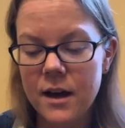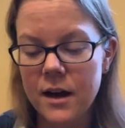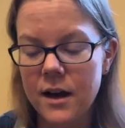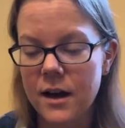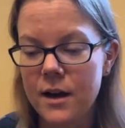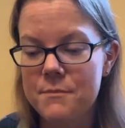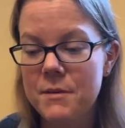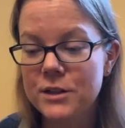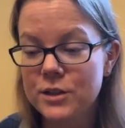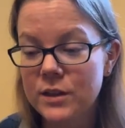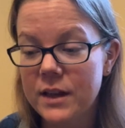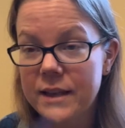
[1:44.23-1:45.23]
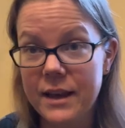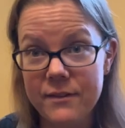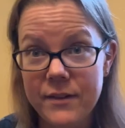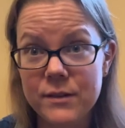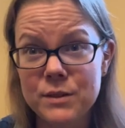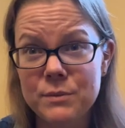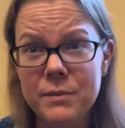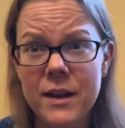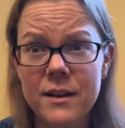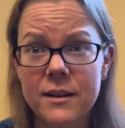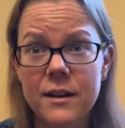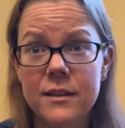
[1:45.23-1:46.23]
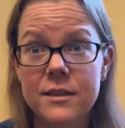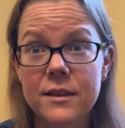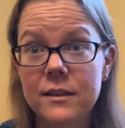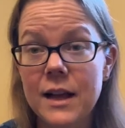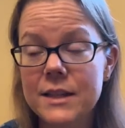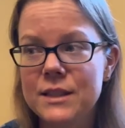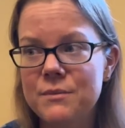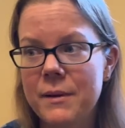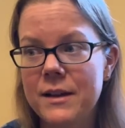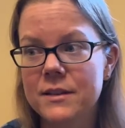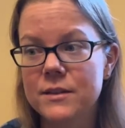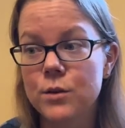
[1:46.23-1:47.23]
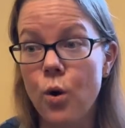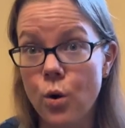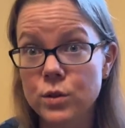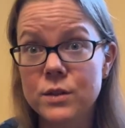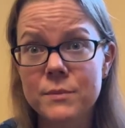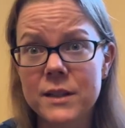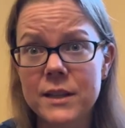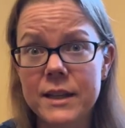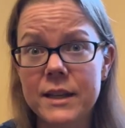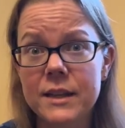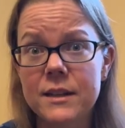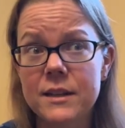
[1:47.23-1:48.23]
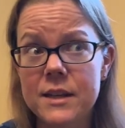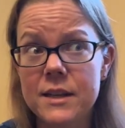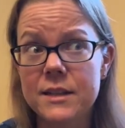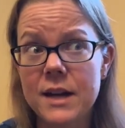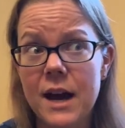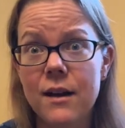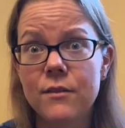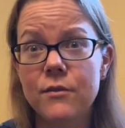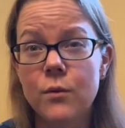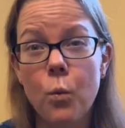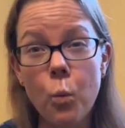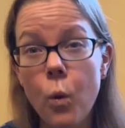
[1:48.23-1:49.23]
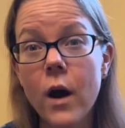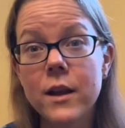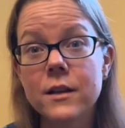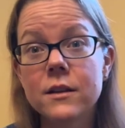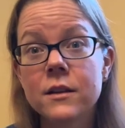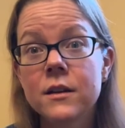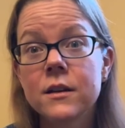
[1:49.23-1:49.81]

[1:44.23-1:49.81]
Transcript: Uh, much like a fountain pen, glass dip pens ultimately need to have one